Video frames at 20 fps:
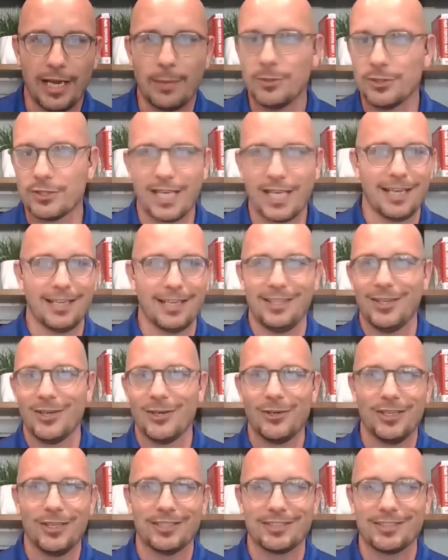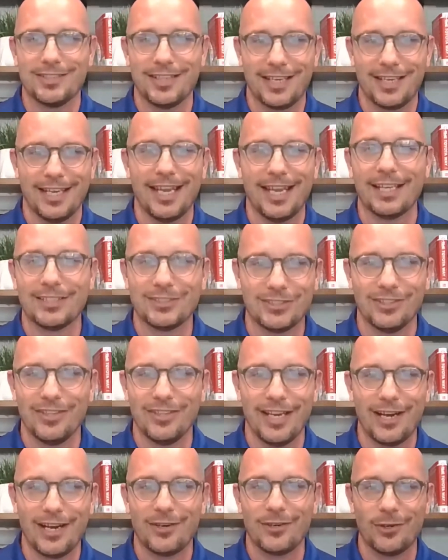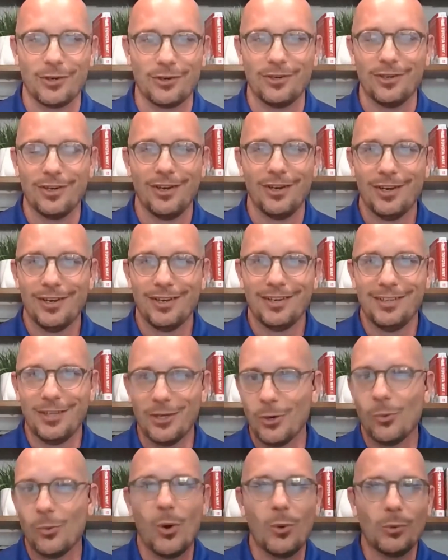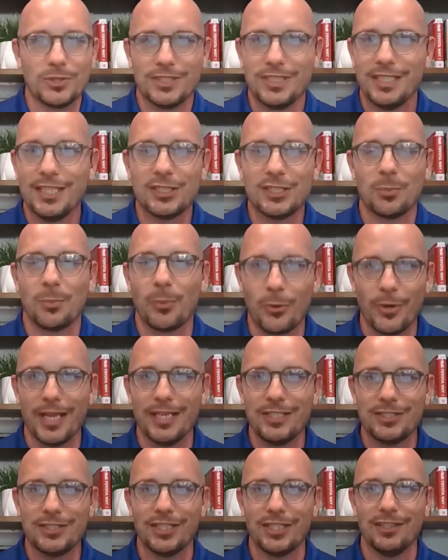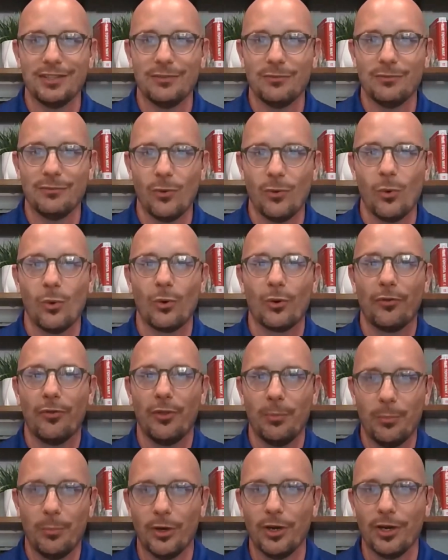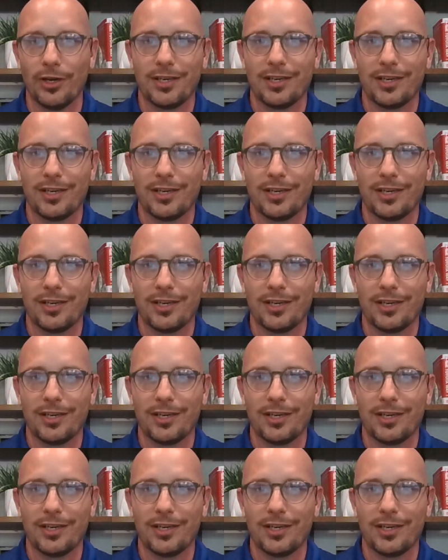just kind of curious the connection there, or what was the inspiration for the book?